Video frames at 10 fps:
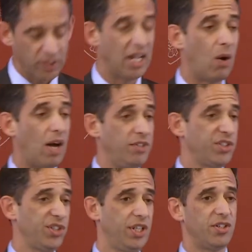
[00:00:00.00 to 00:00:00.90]
Now,
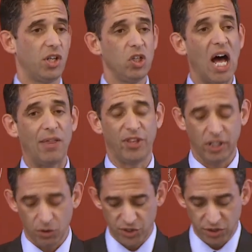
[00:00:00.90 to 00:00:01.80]
obviously, there's a lot
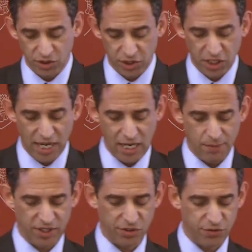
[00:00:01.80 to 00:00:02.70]
that goes into the
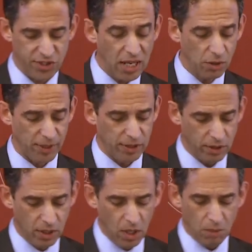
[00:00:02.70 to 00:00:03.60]
dynamics of settlement,
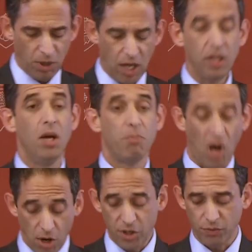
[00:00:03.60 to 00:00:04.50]
but
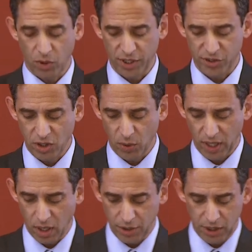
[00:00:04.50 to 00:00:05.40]
part of what is
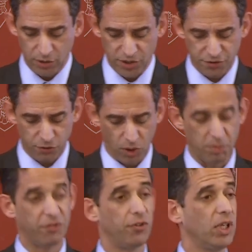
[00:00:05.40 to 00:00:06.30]
going on here is a
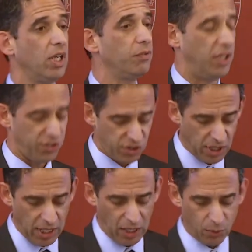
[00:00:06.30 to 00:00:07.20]
form of forgiveness,
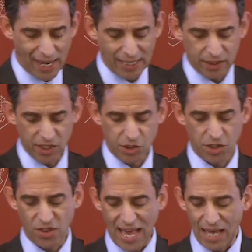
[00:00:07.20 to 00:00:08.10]
a
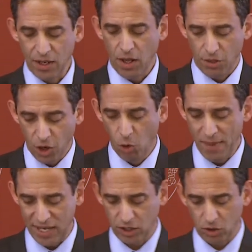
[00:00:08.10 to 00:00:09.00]
recognition that though
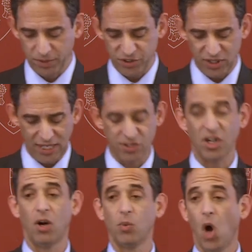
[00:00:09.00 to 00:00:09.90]
medical mistakes
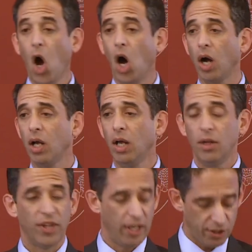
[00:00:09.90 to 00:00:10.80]
are wrong,
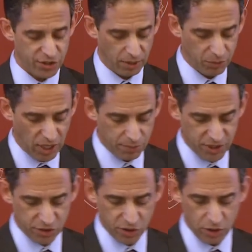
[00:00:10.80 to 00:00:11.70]
they are
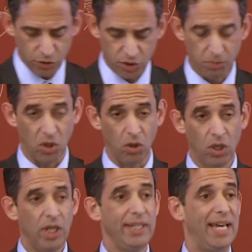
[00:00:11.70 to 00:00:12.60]
sometimes excusable.
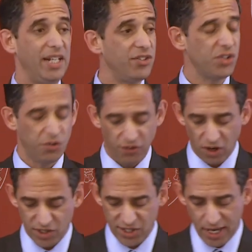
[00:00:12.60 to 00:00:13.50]
Yet,
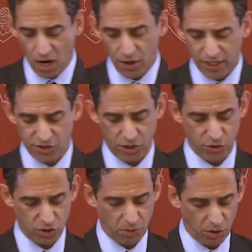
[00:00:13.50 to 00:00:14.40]
insofar as they are
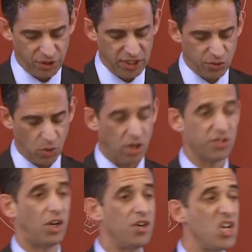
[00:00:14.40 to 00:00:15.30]
excusable, these
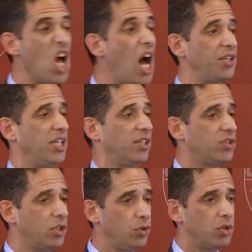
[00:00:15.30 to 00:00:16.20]
wrongs are not
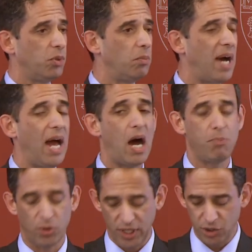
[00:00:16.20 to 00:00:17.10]
excusable by
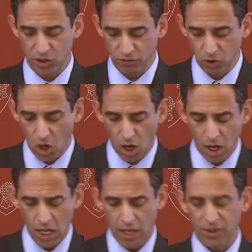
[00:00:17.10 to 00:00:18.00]
operation of
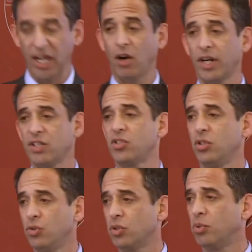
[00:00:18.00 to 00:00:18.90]
law, they are
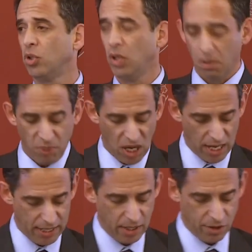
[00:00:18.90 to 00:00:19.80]
excusable
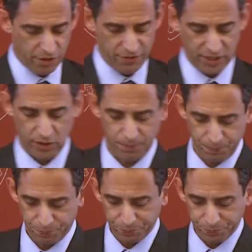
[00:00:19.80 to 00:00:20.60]
by the victim.